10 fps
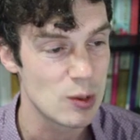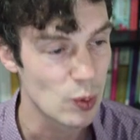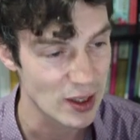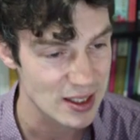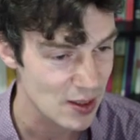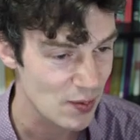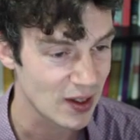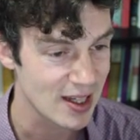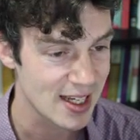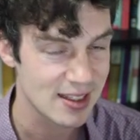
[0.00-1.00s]
points, something
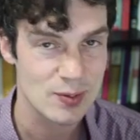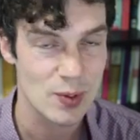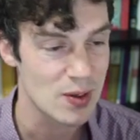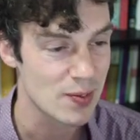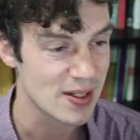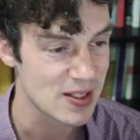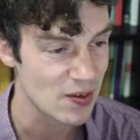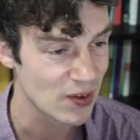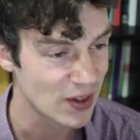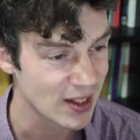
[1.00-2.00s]
like that. Probably depends on your
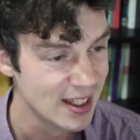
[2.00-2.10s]
font.